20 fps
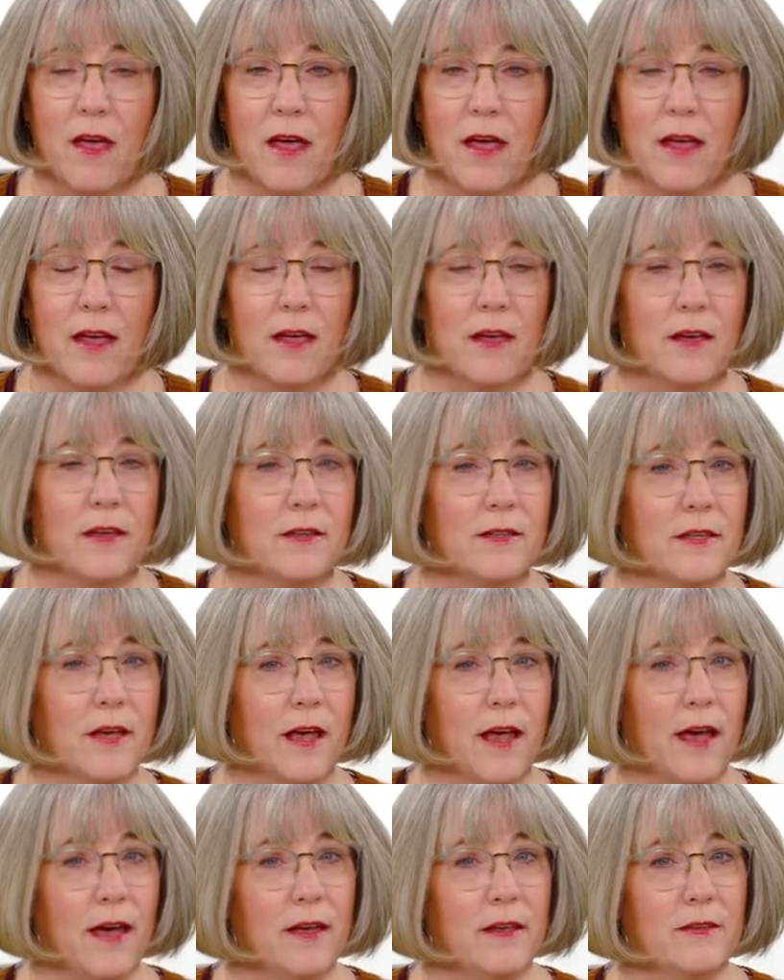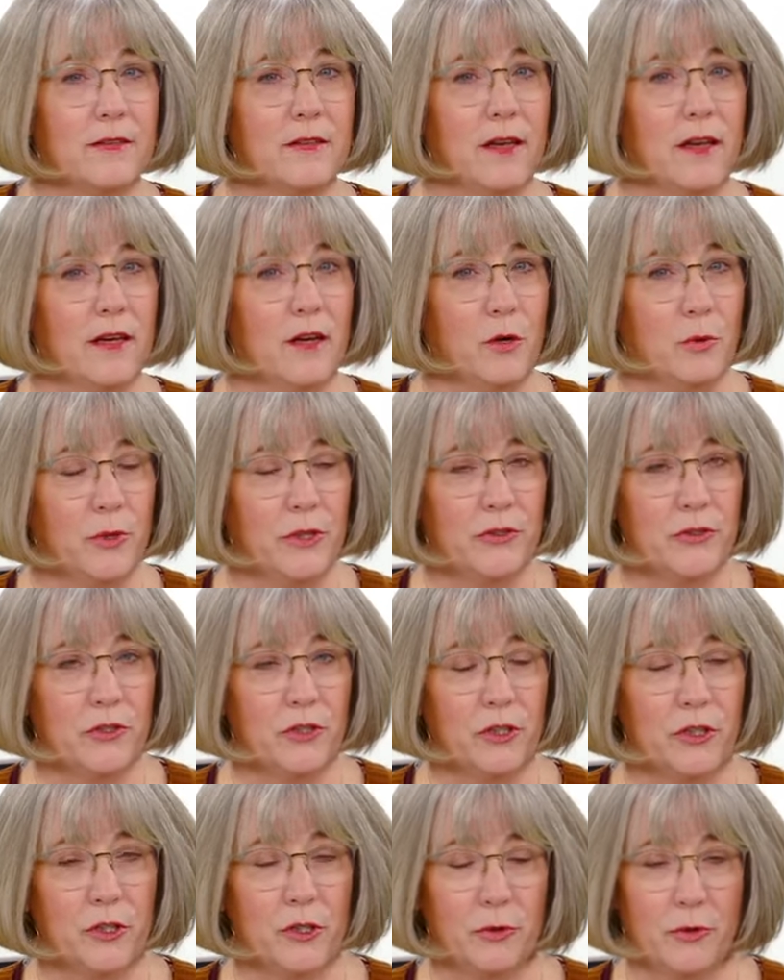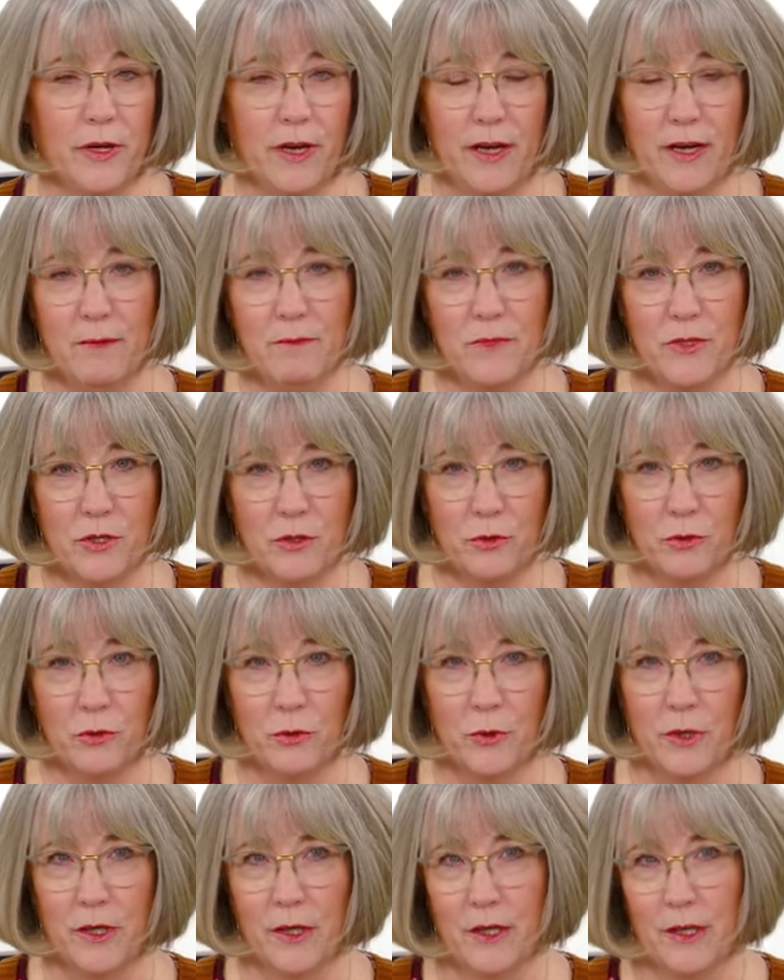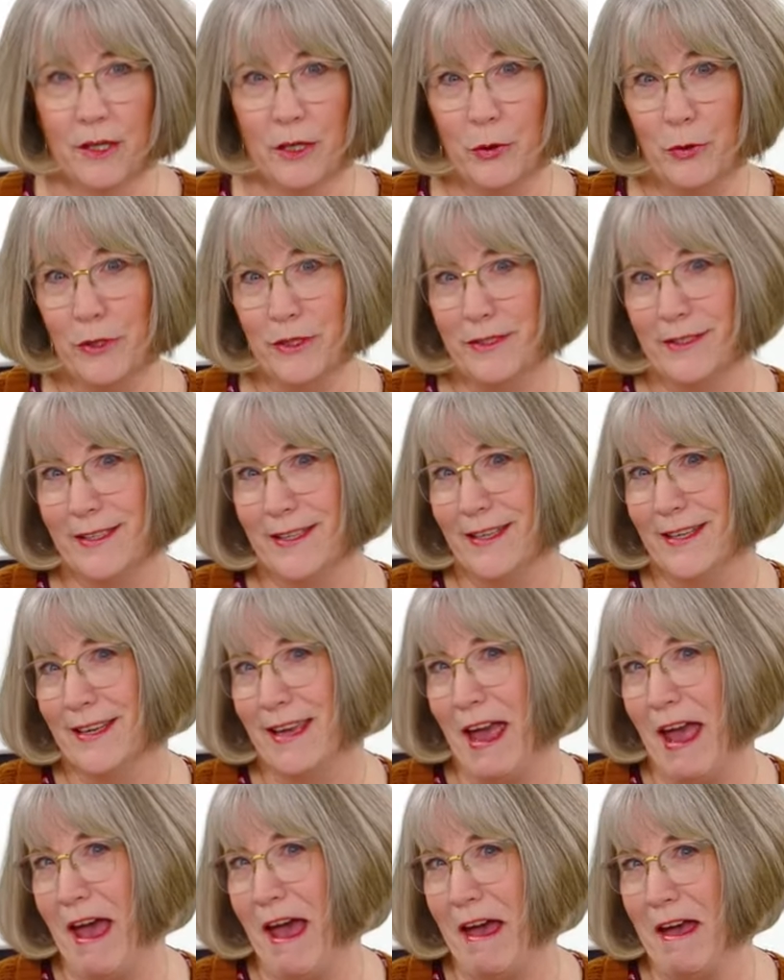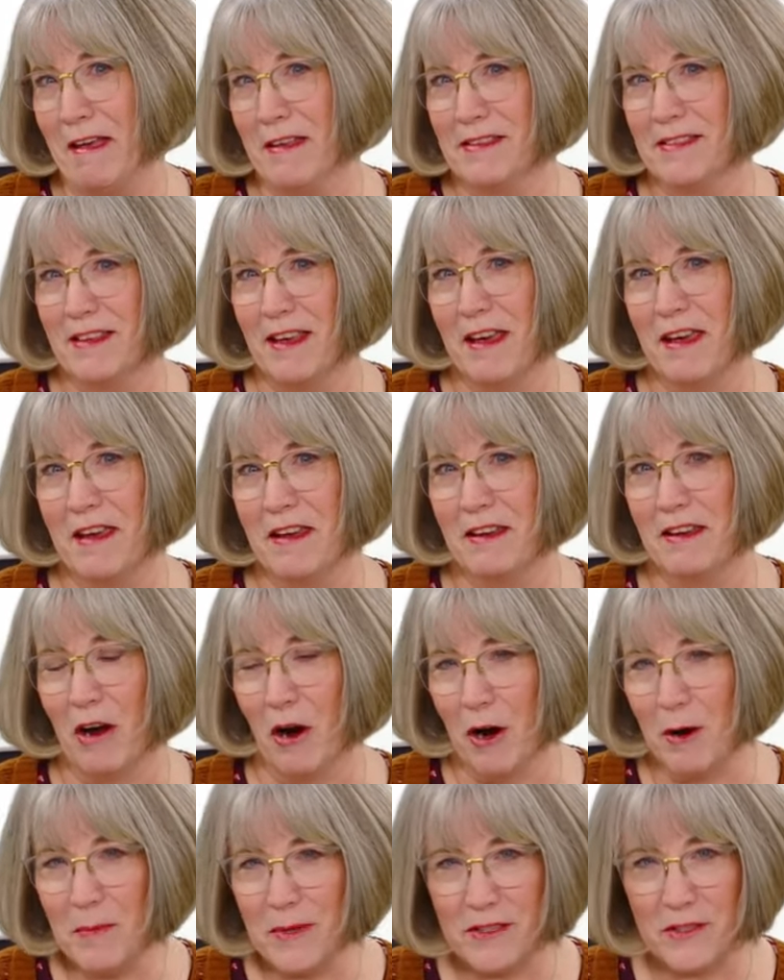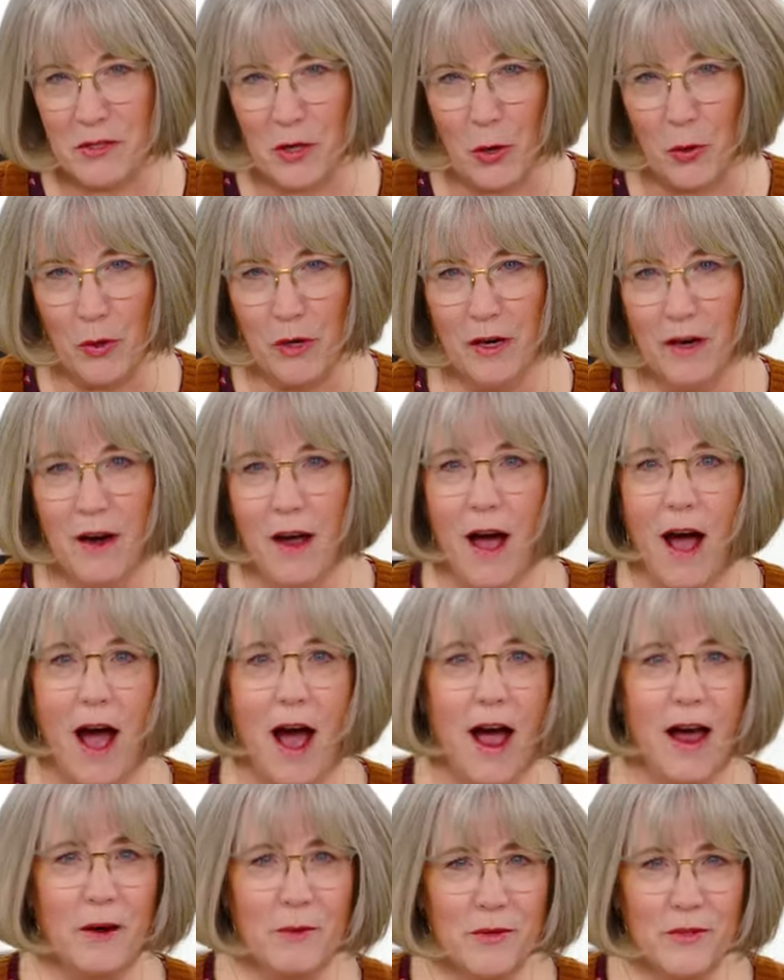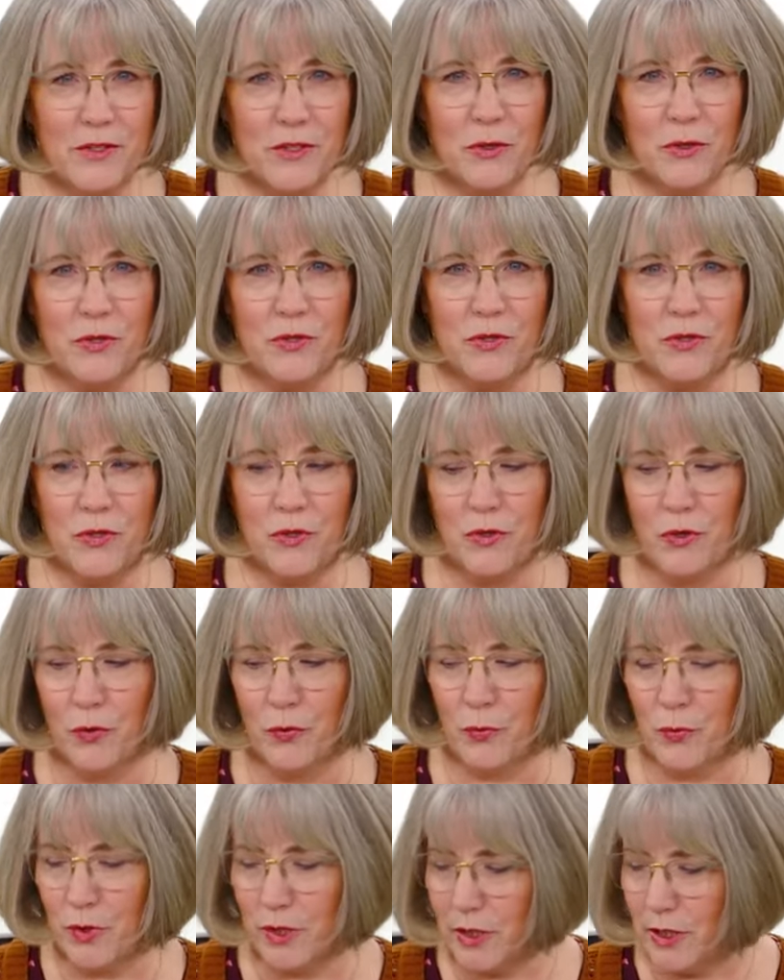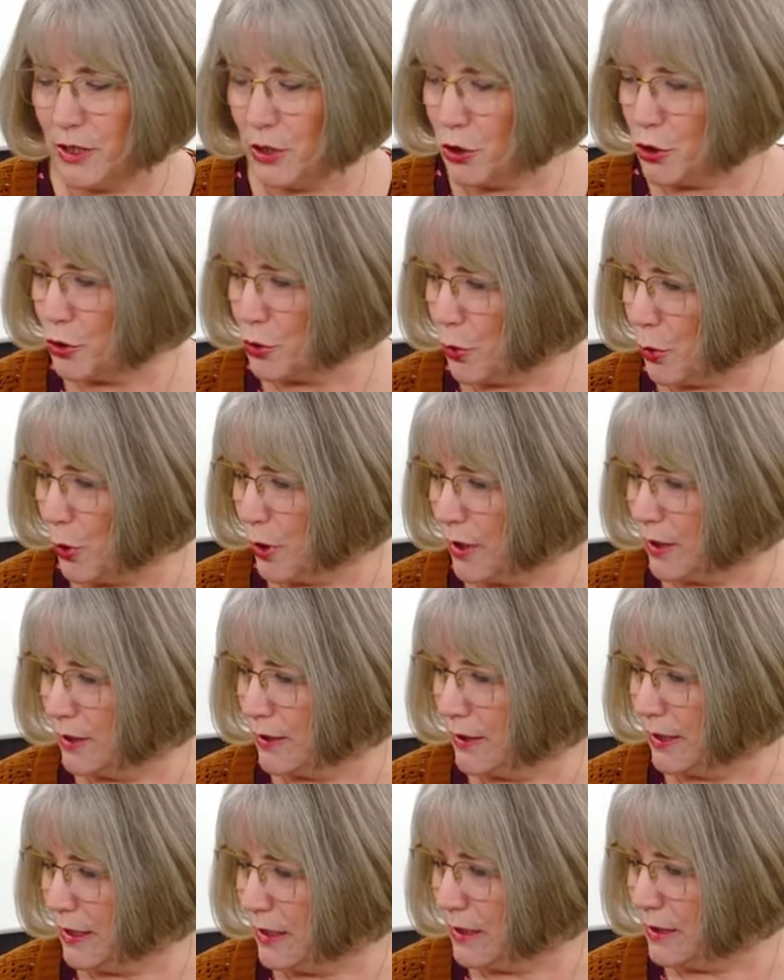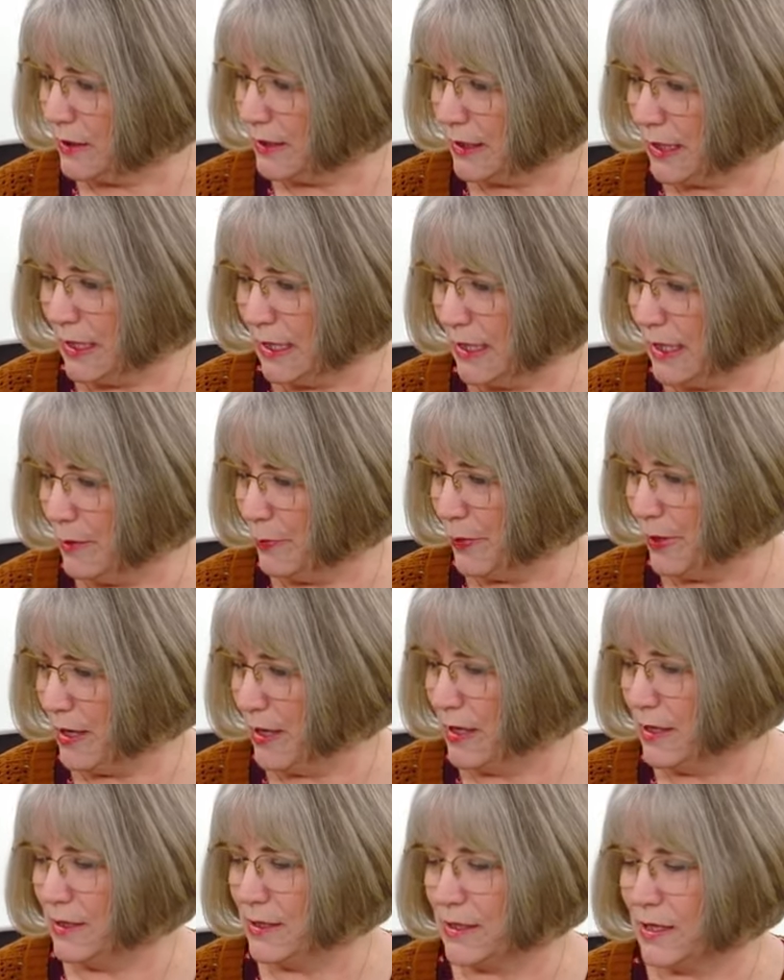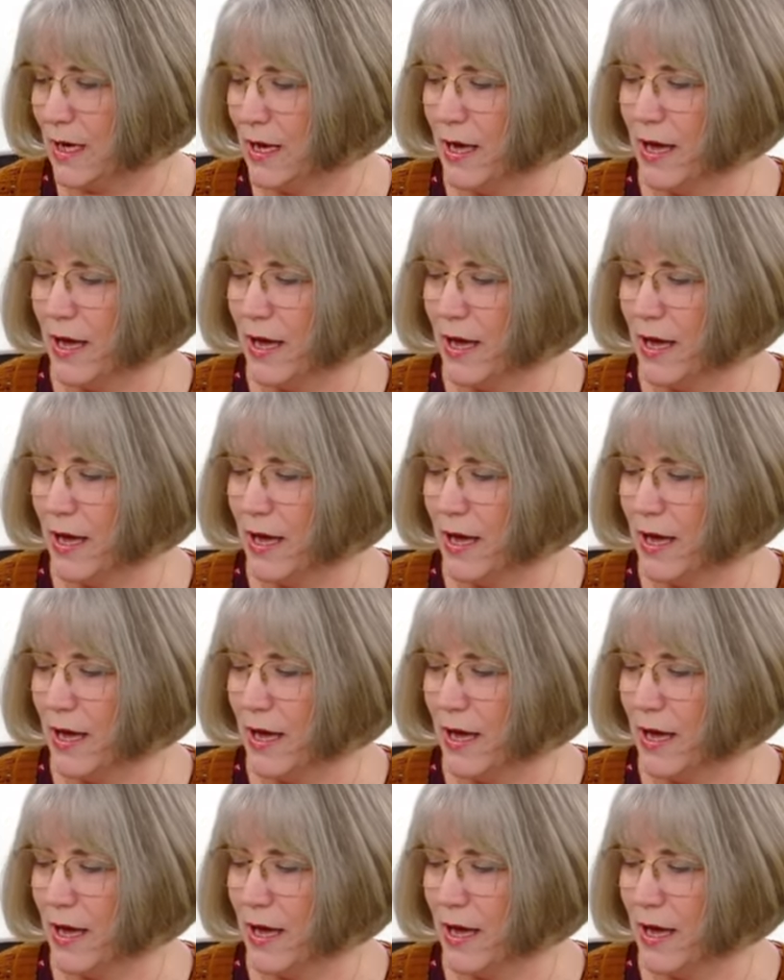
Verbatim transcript: And as a quilter who came to quilting as a garment sewer, I was used to the really short little teeny pins